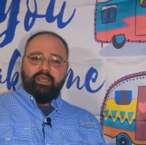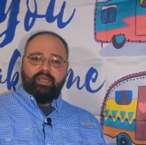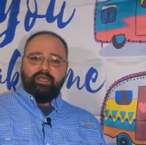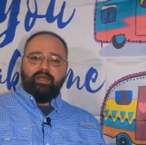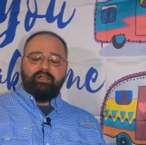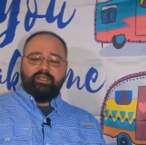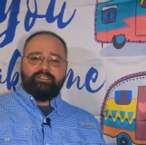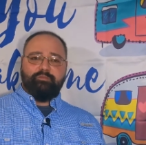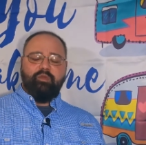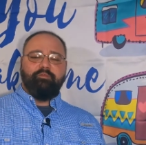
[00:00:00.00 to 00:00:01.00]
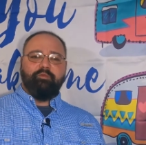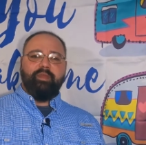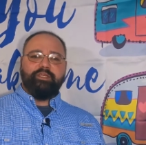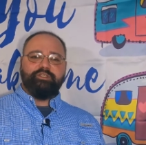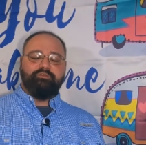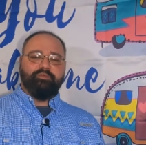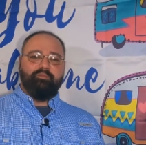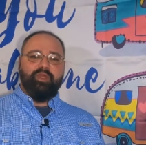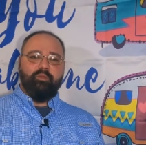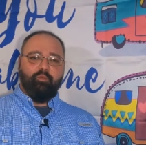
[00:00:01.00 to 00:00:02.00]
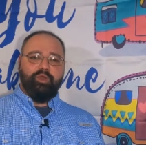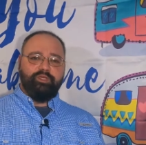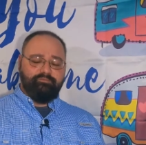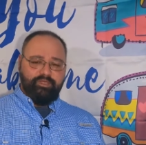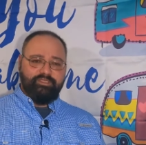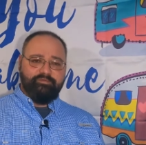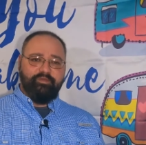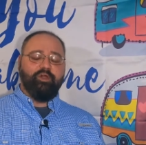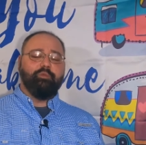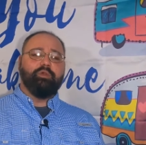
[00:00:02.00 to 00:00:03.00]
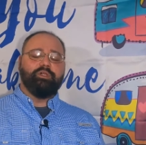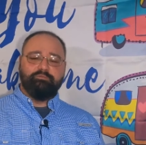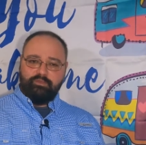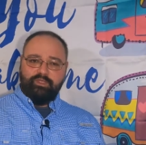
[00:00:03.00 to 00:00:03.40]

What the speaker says: and I'll get some information from him when he's available,